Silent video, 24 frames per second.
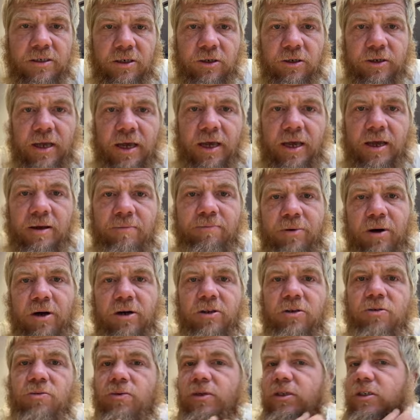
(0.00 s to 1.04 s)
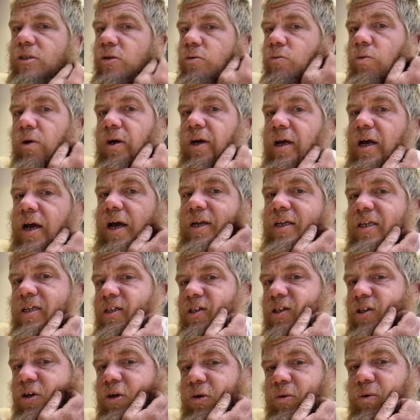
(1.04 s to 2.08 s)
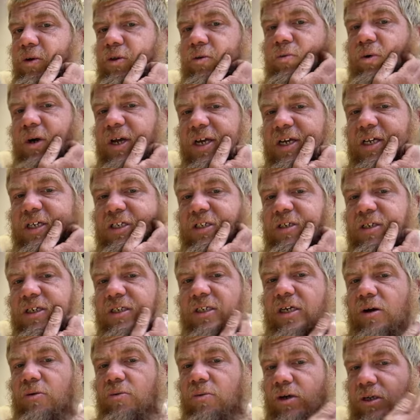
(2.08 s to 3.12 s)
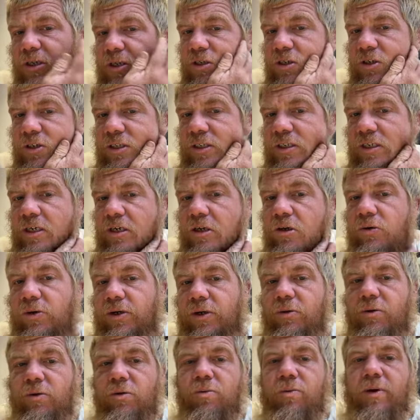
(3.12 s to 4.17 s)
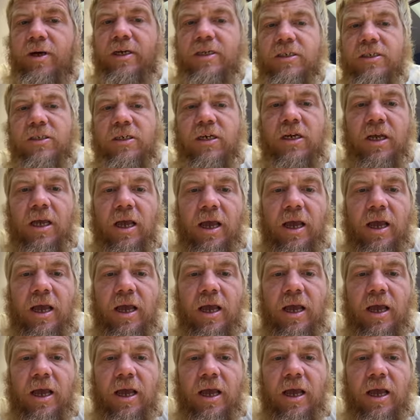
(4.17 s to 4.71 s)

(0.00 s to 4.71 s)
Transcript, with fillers: Okay. And part of the reason why I didn't go with Wix, because I was looking at going with Wix,